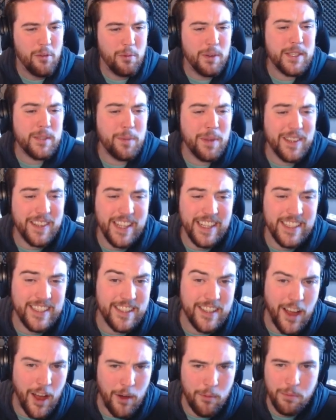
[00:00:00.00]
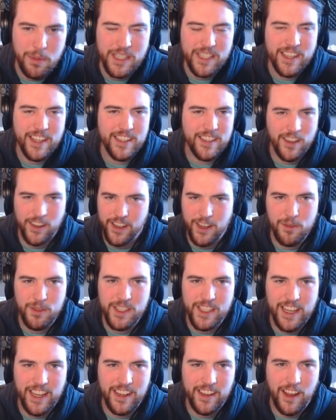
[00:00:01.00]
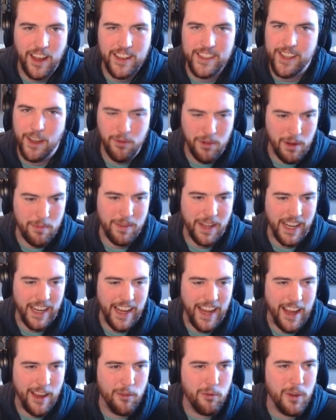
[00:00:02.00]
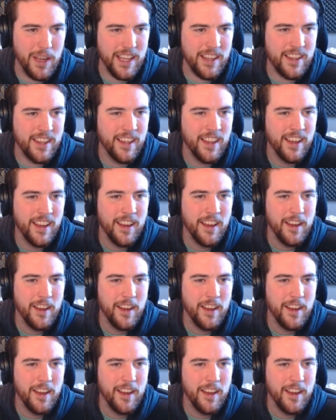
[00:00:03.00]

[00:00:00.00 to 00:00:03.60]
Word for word: What's with these compasses? Are you seeing... Is that what I'm getting hit with?